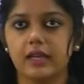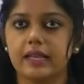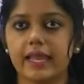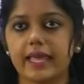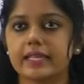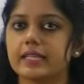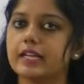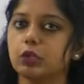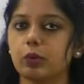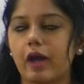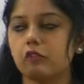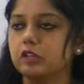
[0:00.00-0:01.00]
Like that,
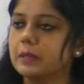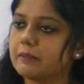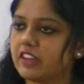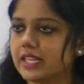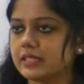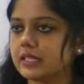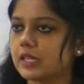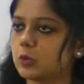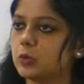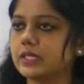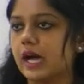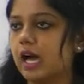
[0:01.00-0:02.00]
you have to be very thorough
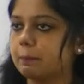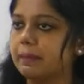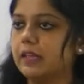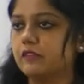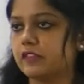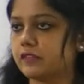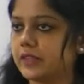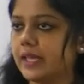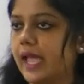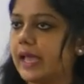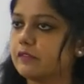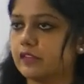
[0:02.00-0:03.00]
with RPA
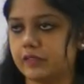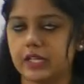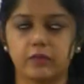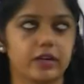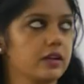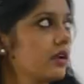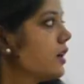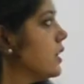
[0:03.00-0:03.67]
50 and 51.